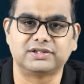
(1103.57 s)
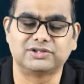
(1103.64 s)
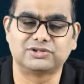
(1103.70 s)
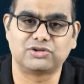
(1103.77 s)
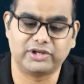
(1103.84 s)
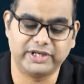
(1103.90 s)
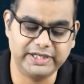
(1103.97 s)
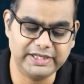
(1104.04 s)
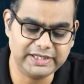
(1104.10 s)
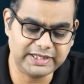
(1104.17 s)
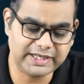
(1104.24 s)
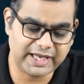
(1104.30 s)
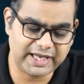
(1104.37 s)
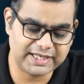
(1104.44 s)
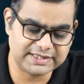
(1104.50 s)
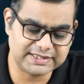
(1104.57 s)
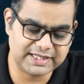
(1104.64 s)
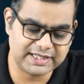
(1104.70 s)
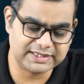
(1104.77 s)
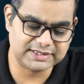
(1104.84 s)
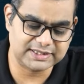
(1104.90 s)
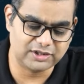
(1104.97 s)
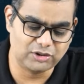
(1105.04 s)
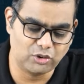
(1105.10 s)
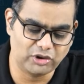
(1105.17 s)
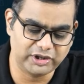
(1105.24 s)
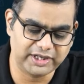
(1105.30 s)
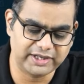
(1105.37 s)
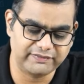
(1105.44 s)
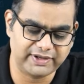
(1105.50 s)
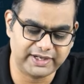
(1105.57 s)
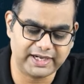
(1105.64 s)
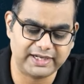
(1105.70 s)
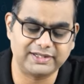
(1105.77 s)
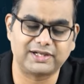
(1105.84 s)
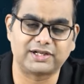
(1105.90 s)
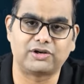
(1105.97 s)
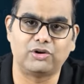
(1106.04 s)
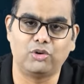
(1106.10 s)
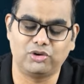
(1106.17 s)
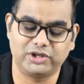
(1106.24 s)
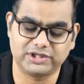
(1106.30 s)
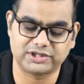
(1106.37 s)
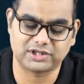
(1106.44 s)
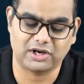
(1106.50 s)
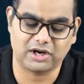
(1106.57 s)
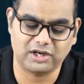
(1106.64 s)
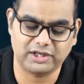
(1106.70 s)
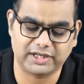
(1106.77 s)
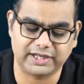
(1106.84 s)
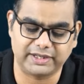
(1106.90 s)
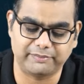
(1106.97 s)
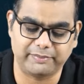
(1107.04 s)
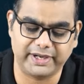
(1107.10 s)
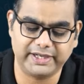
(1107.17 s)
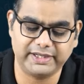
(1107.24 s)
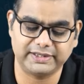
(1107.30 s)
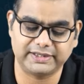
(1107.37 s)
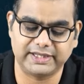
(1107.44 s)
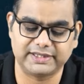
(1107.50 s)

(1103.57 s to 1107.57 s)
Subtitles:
So, in case there is a loan given and that loan is not repaid,